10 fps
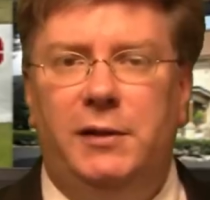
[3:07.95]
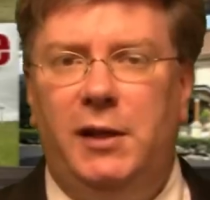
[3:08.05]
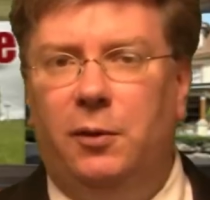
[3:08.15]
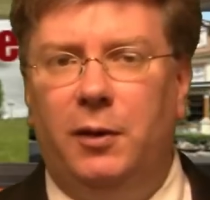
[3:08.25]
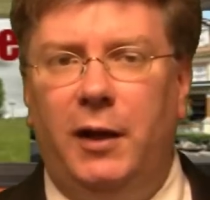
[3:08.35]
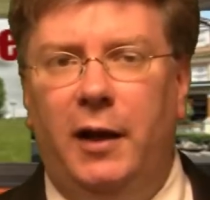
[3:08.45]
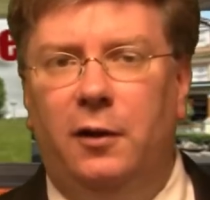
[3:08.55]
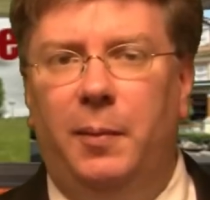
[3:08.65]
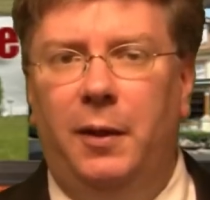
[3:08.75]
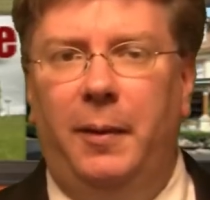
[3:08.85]
secretly
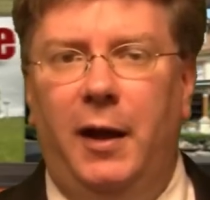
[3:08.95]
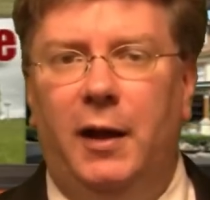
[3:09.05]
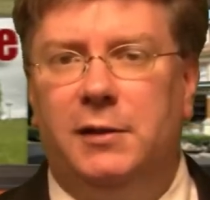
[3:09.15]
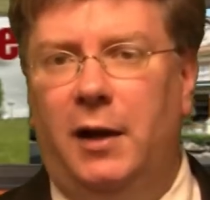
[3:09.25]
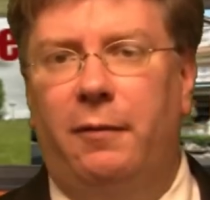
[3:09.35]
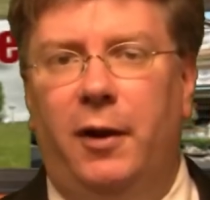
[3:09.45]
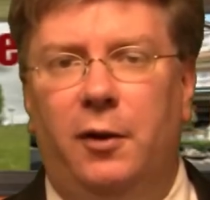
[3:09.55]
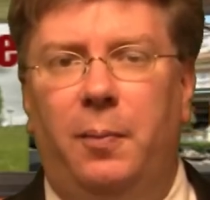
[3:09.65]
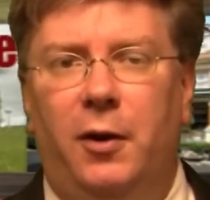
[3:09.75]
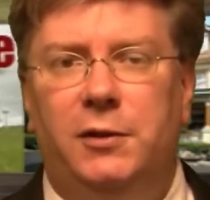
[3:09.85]
held by the banks and every
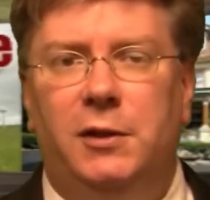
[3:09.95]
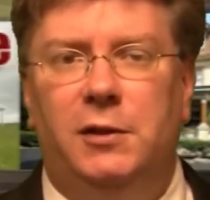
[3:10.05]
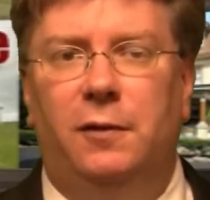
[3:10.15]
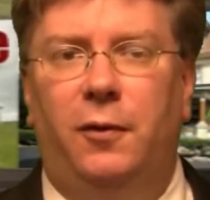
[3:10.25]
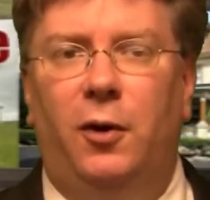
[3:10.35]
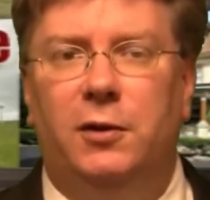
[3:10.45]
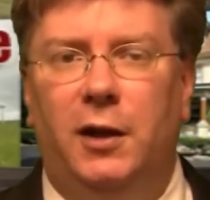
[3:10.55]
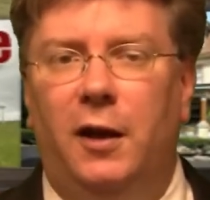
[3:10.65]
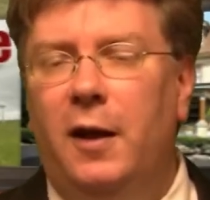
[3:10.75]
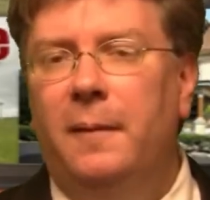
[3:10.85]
other person is
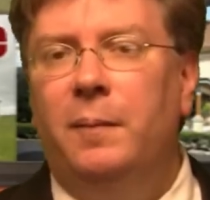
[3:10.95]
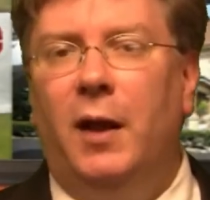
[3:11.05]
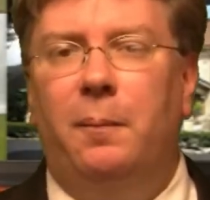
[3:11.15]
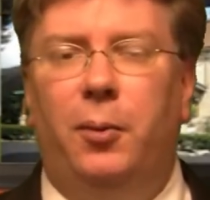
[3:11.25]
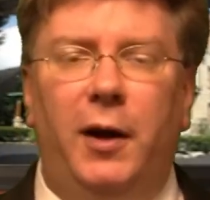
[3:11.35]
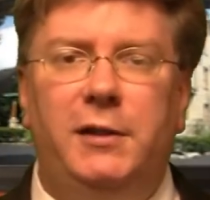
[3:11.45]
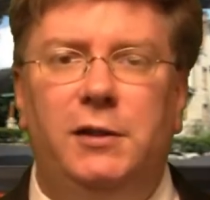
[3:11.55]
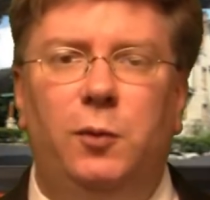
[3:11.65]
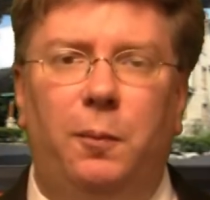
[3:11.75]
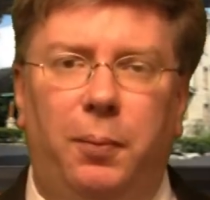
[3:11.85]
defaulting, and
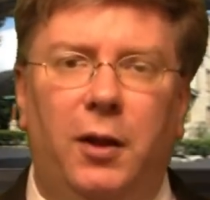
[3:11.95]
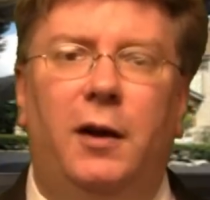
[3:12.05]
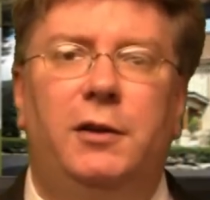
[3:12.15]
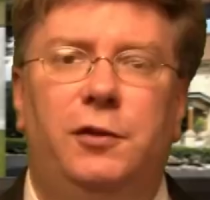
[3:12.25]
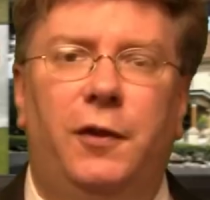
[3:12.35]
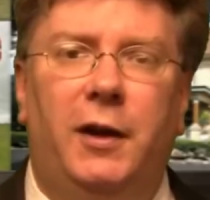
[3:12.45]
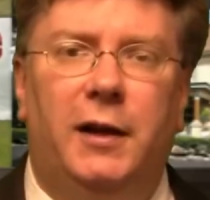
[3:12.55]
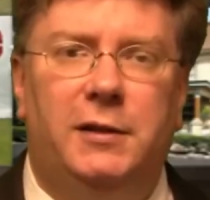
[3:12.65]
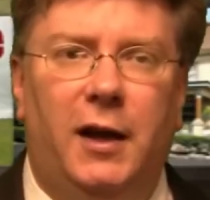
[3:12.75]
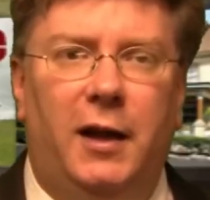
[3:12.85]
prices will plunge for the
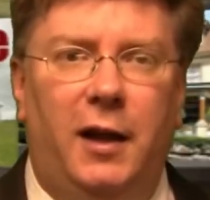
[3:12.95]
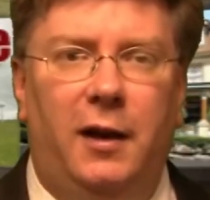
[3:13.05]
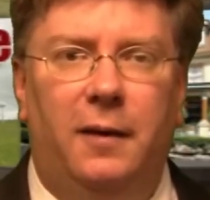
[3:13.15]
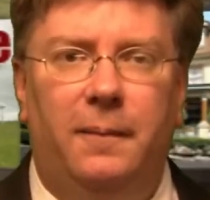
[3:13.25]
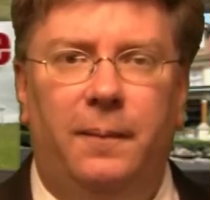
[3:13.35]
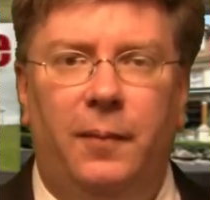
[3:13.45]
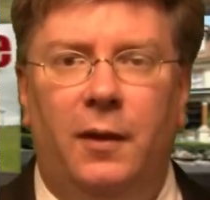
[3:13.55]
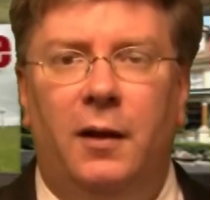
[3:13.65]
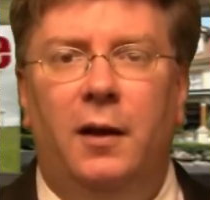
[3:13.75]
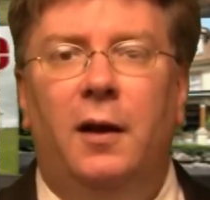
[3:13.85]
next decade.
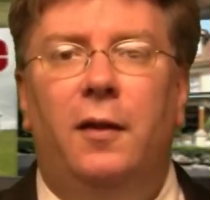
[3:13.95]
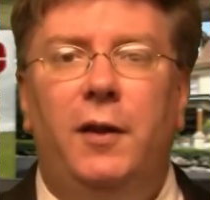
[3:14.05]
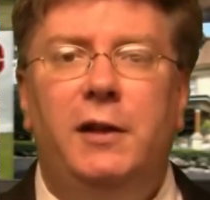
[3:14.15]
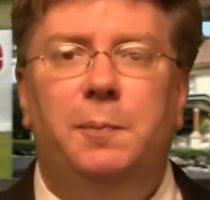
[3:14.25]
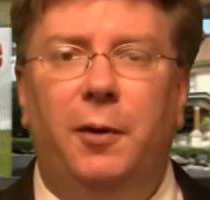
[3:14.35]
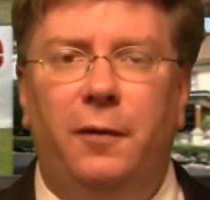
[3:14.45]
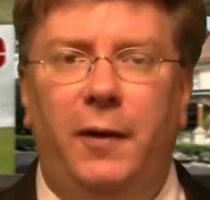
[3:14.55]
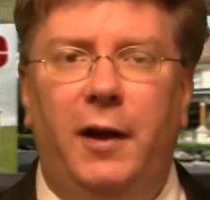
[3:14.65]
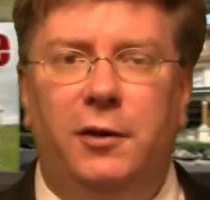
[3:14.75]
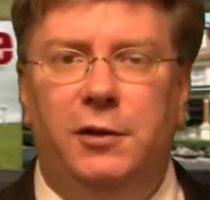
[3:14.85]
These
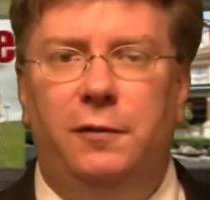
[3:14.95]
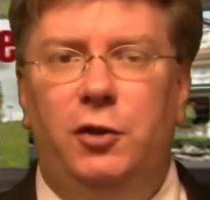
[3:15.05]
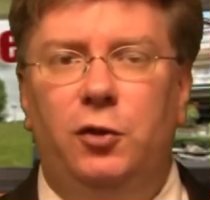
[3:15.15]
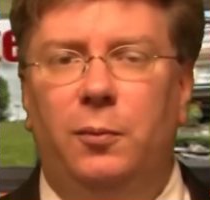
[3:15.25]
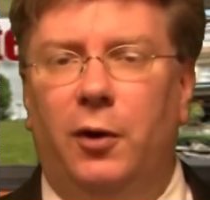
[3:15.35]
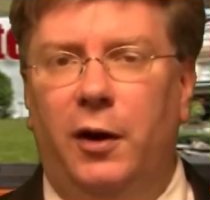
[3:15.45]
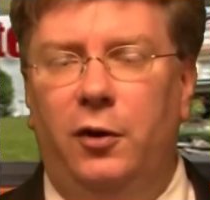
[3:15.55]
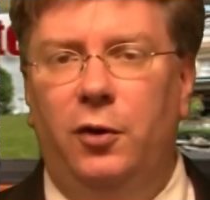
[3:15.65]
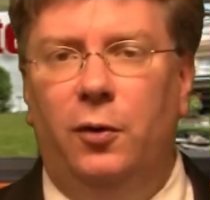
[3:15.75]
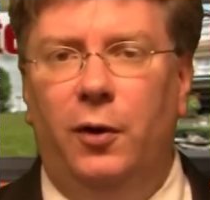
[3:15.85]
purveyors of doom are,
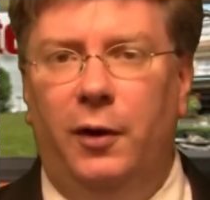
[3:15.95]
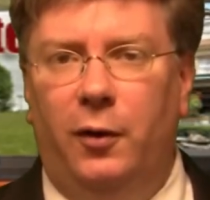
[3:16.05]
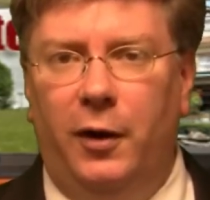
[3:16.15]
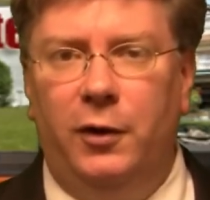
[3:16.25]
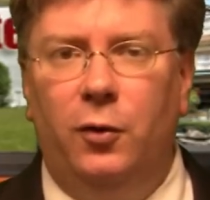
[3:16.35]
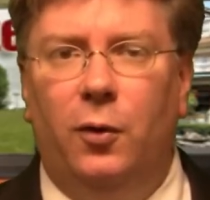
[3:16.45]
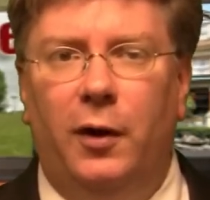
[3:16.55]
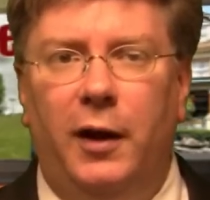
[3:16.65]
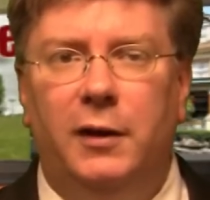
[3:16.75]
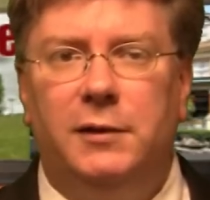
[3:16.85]
igno- are
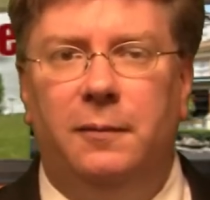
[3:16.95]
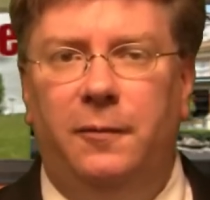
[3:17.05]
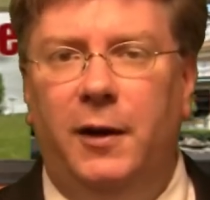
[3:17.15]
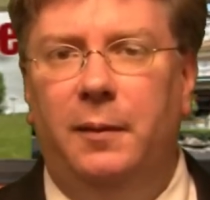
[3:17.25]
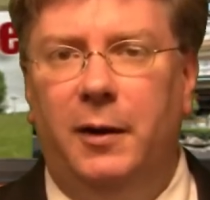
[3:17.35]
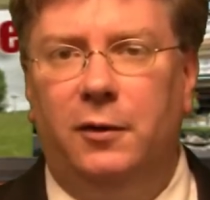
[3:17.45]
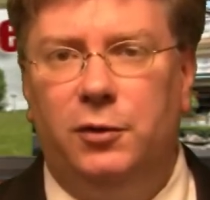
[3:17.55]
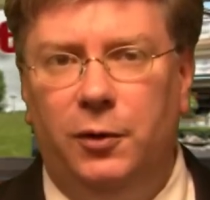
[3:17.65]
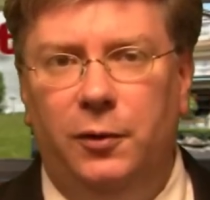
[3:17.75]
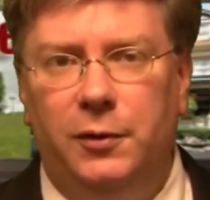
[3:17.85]
ignoring some fundamental
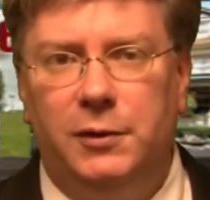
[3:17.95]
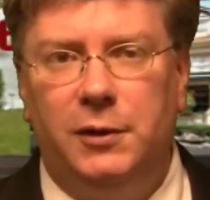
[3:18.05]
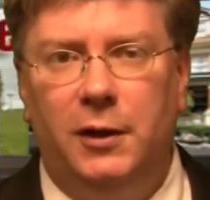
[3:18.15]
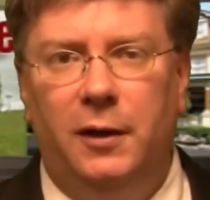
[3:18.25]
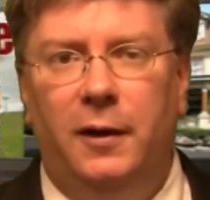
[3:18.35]
truths.